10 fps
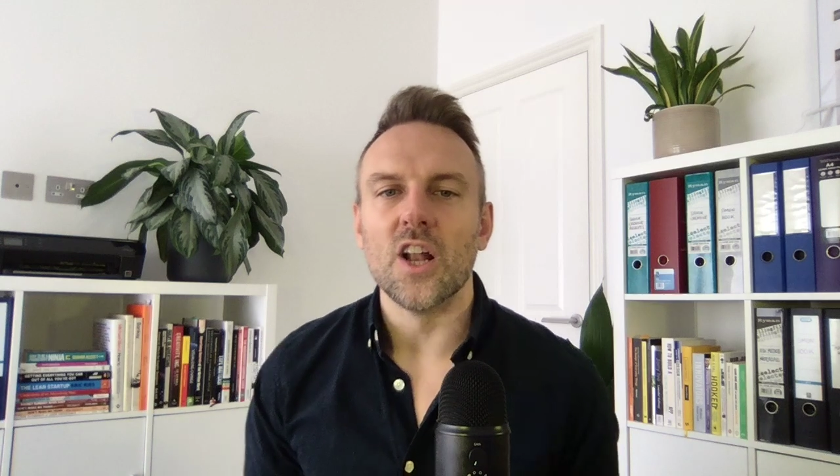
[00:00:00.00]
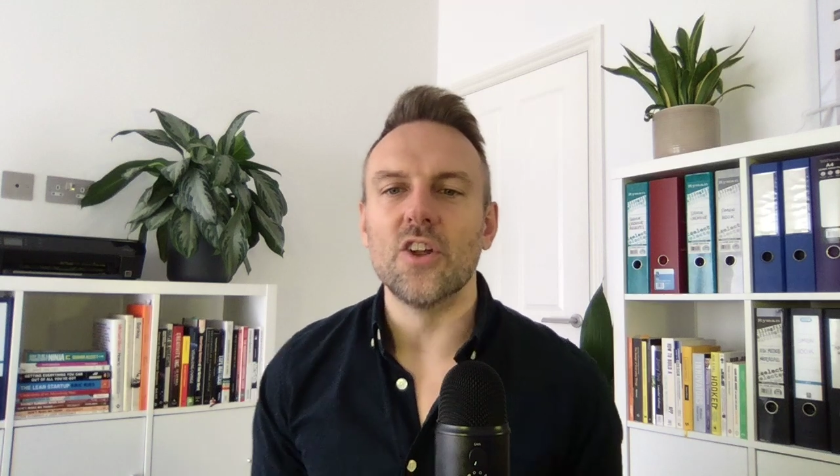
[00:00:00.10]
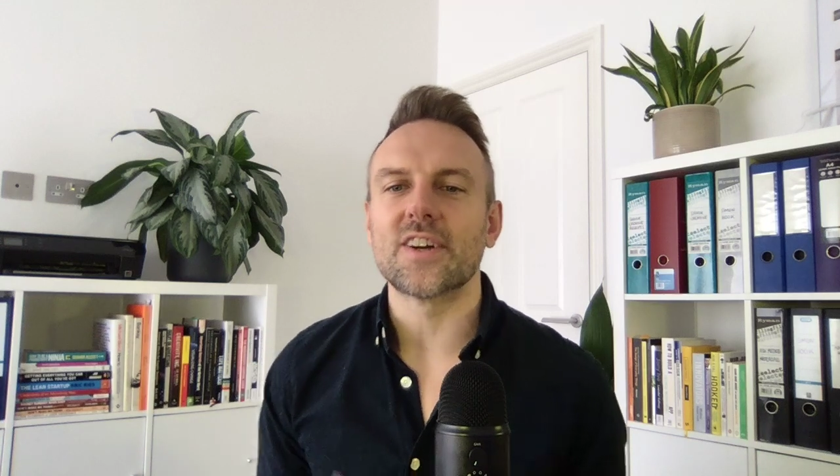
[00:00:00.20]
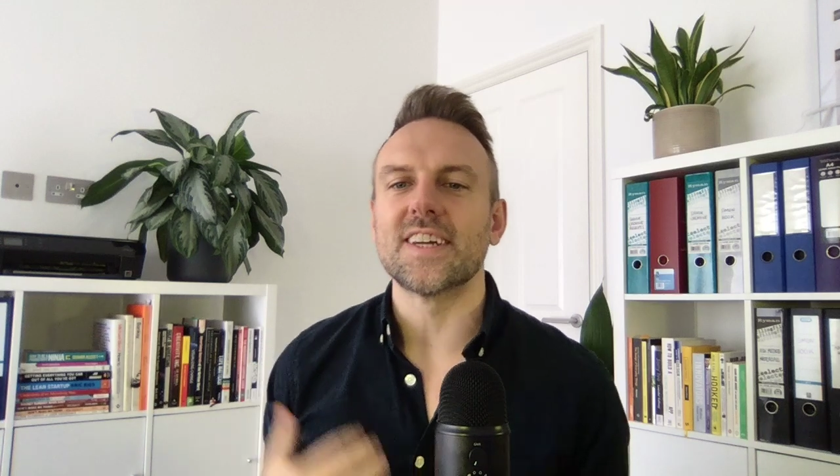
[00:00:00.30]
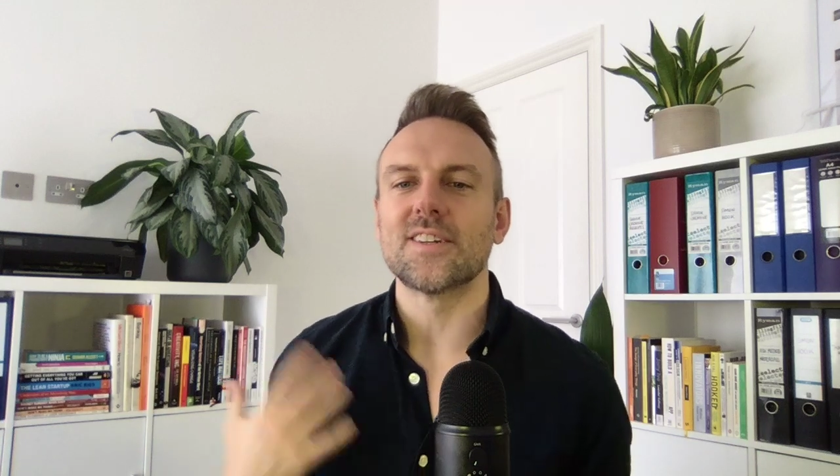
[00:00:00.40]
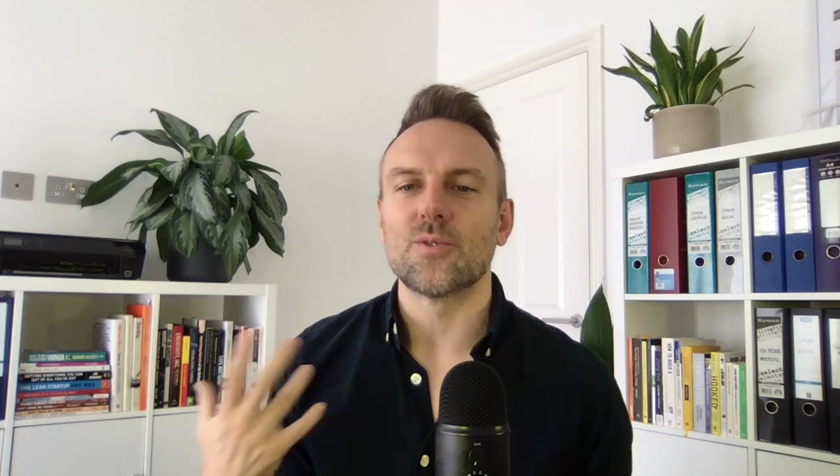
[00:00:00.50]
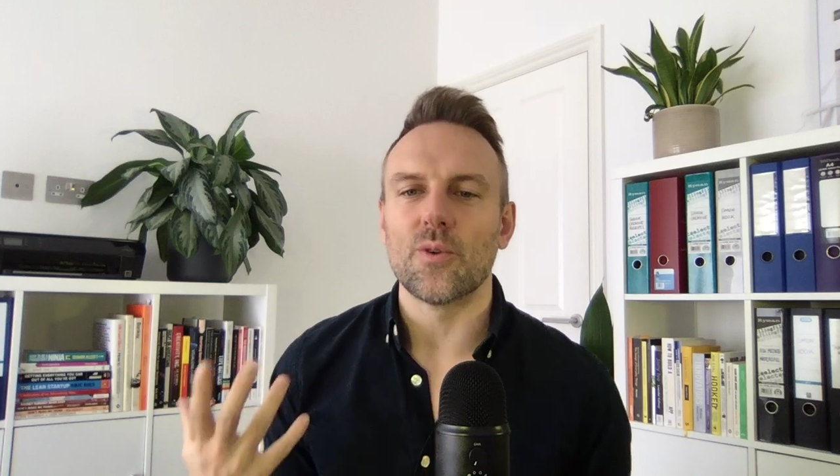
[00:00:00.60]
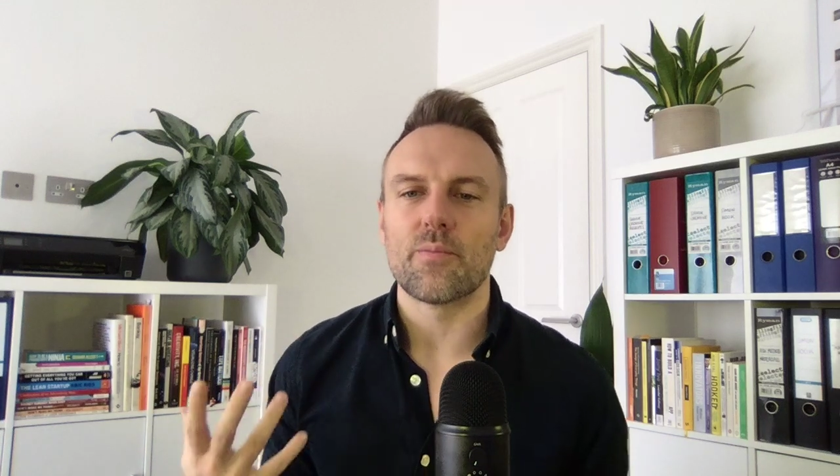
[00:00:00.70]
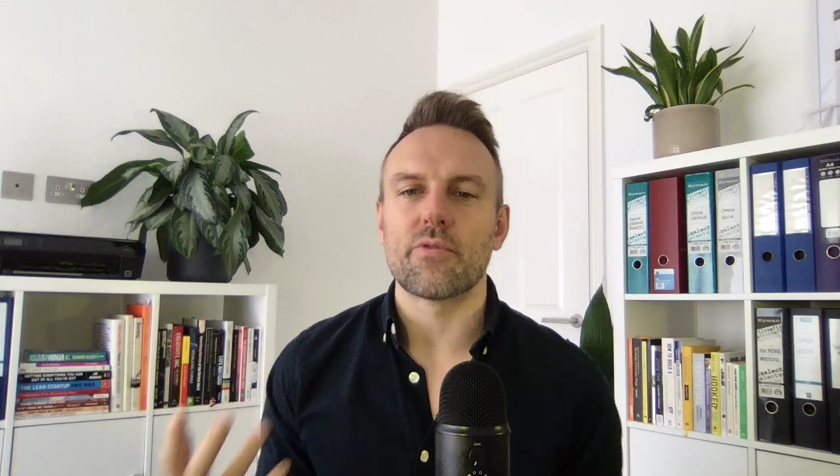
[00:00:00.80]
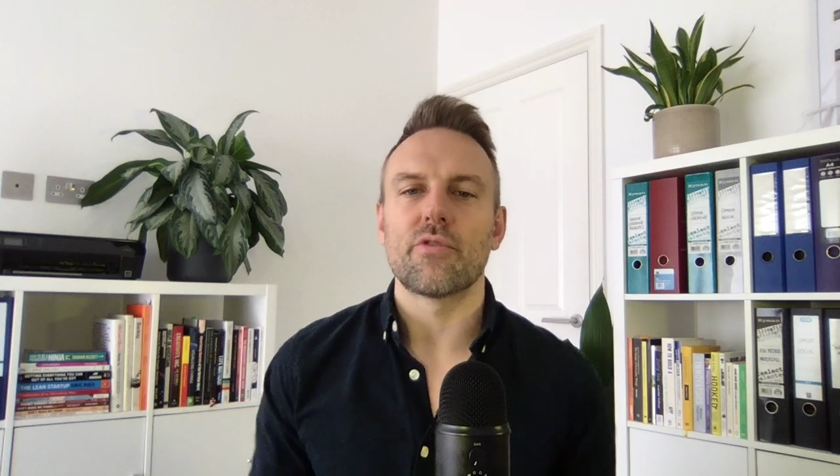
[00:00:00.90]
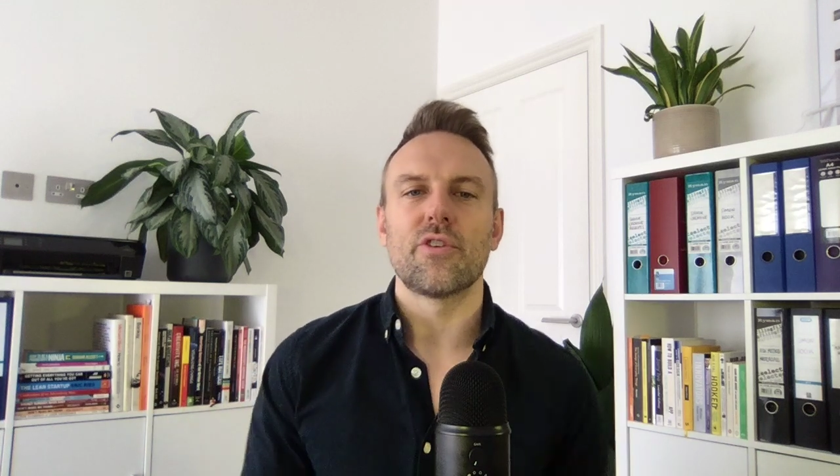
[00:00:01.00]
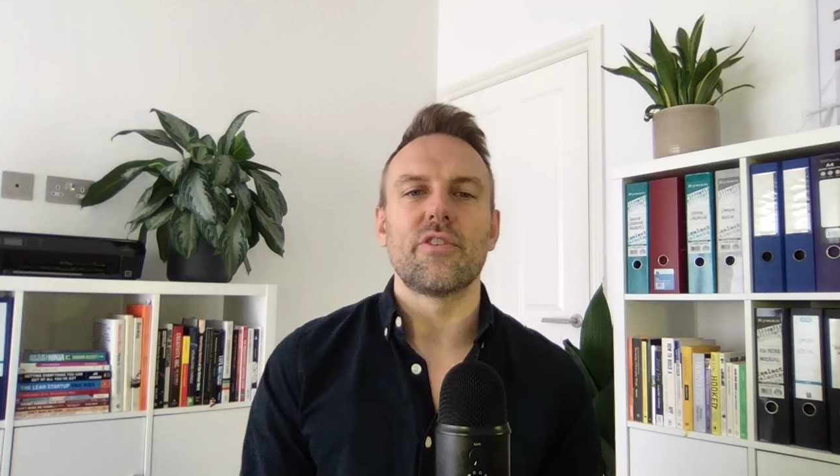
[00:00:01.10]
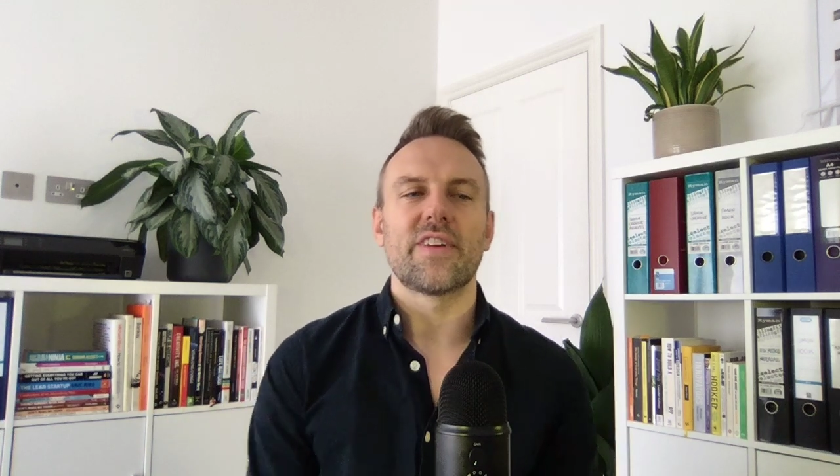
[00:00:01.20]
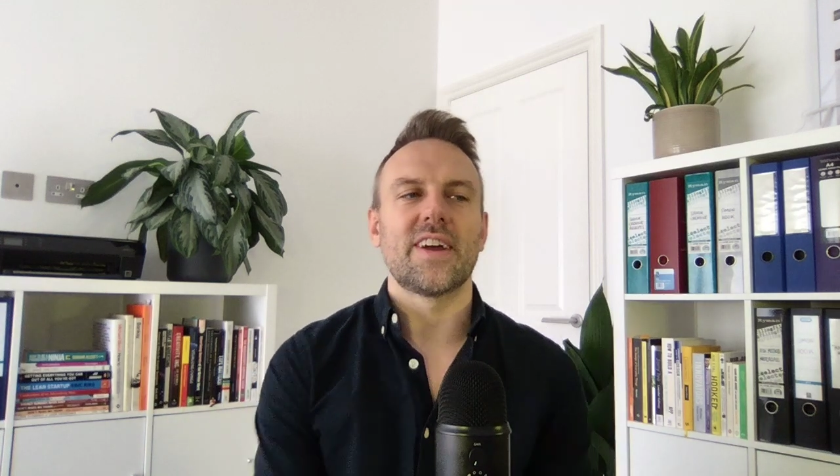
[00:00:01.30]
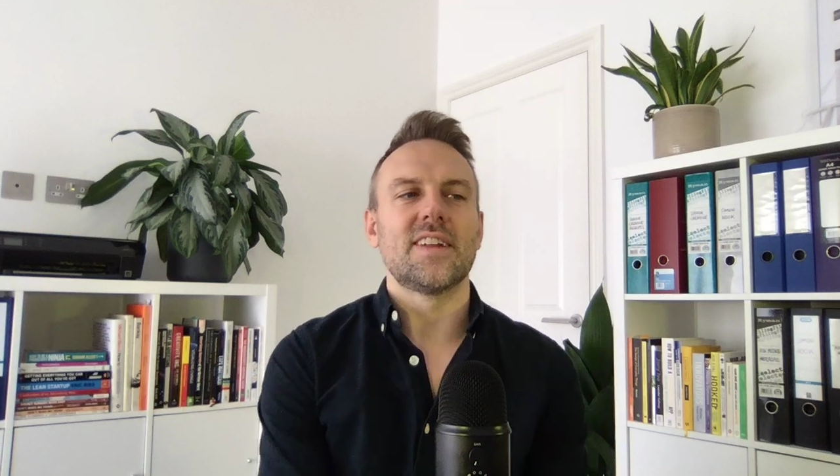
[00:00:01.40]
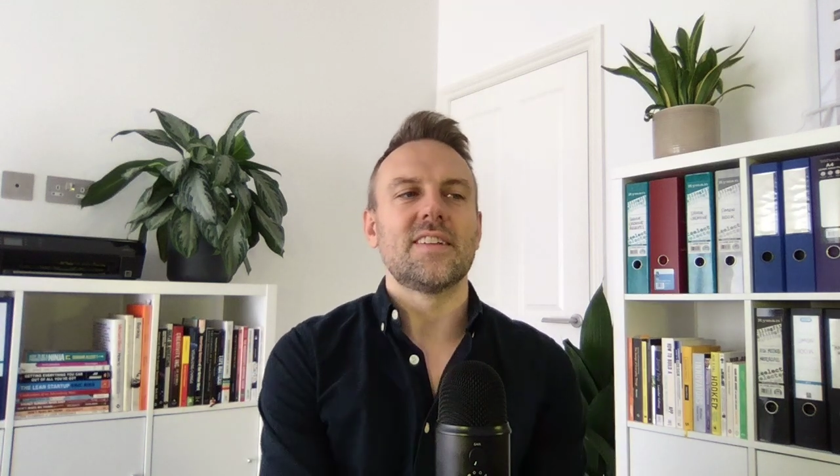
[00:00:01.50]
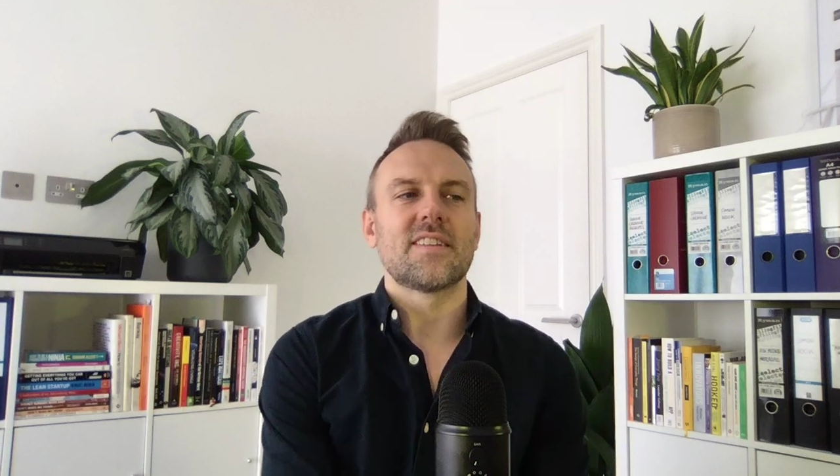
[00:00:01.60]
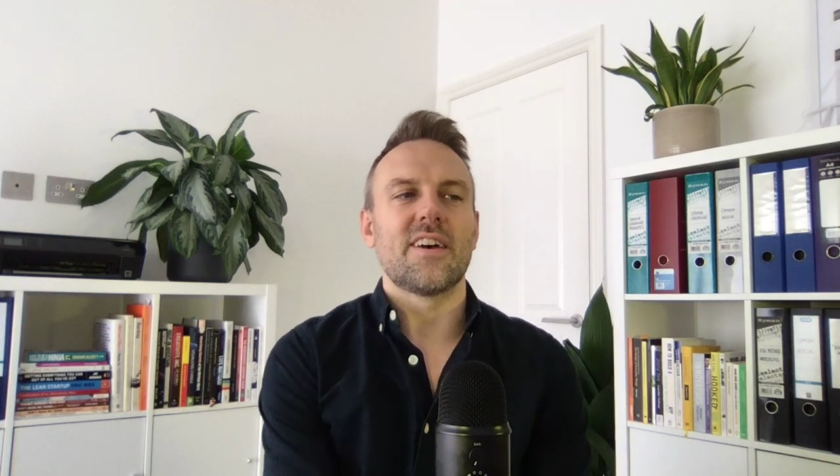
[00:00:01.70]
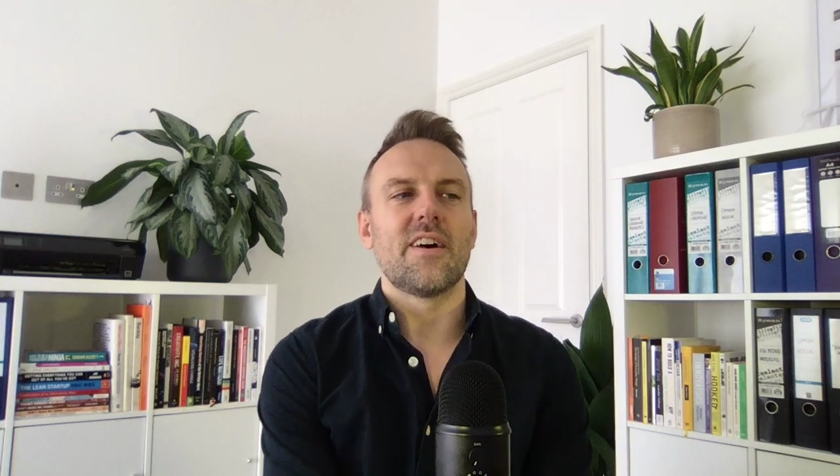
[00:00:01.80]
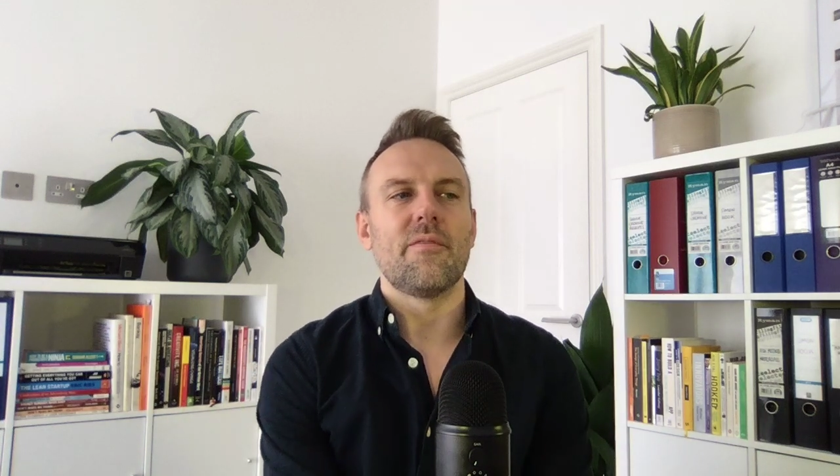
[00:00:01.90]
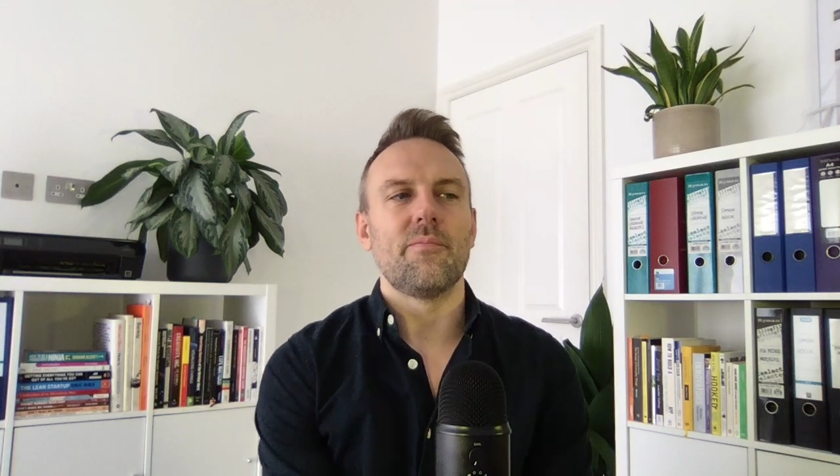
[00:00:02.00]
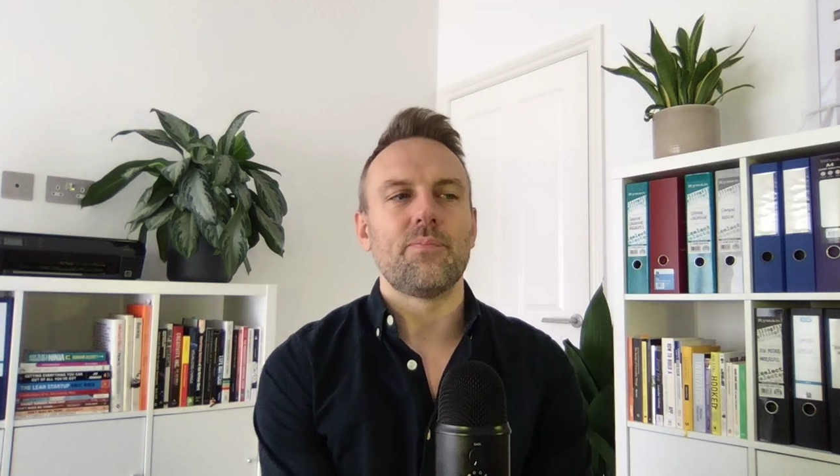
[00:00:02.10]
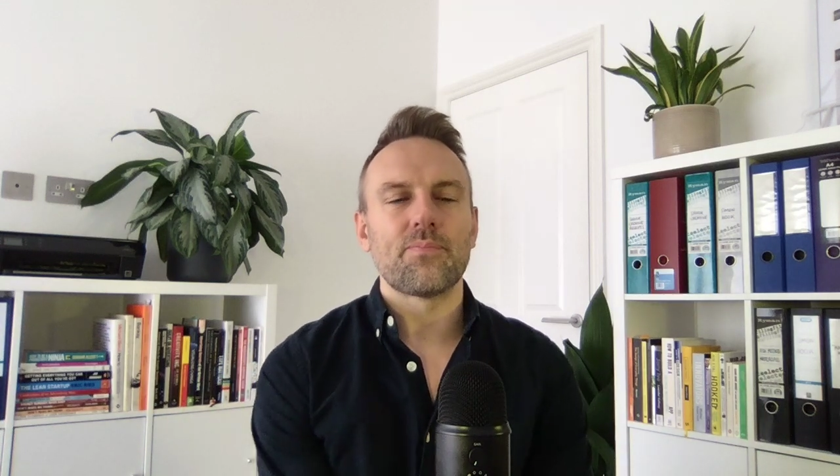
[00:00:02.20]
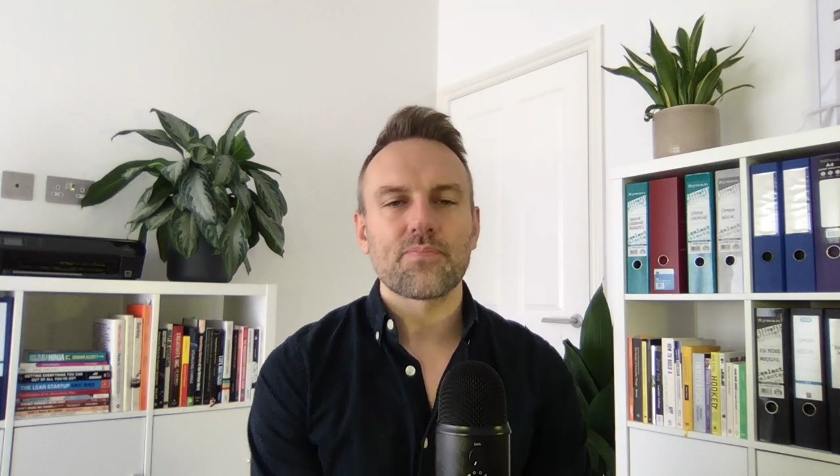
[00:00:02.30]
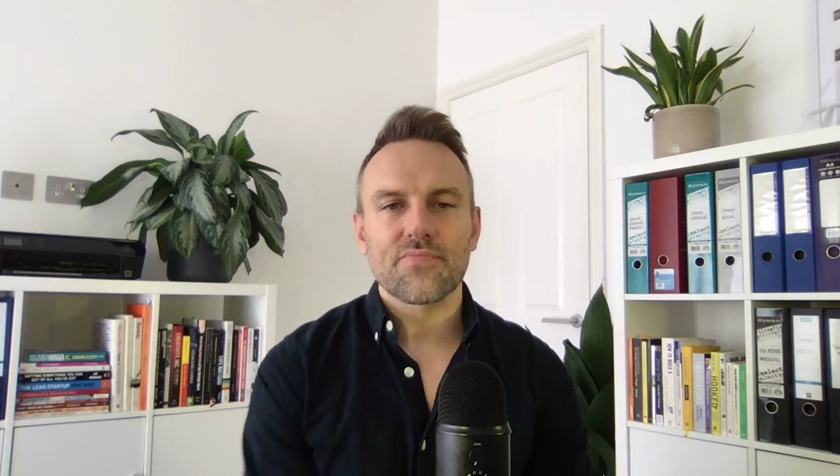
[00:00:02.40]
looking to improve and